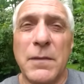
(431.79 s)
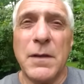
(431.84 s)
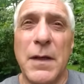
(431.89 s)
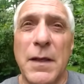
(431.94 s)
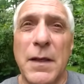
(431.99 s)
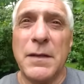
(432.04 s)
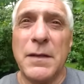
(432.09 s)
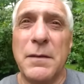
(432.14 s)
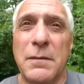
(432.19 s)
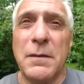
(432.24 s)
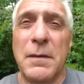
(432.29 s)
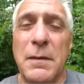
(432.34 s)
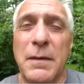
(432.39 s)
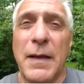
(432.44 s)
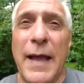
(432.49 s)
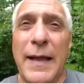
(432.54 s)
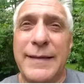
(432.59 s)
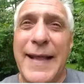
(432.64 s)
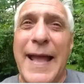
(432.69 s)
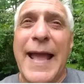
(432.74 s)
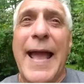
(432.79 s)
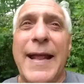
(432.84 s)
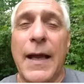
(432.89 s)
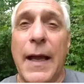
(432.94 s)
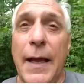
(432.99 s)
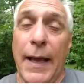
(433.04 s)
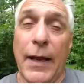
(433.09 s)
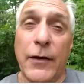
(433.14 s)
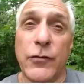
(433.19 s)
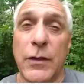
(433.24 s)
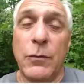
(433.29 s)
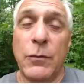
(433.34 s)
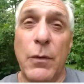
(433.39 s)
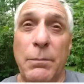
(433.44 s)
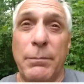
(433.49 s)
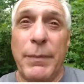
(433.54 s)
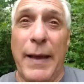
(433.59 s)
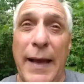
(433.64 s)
And at that, I actually went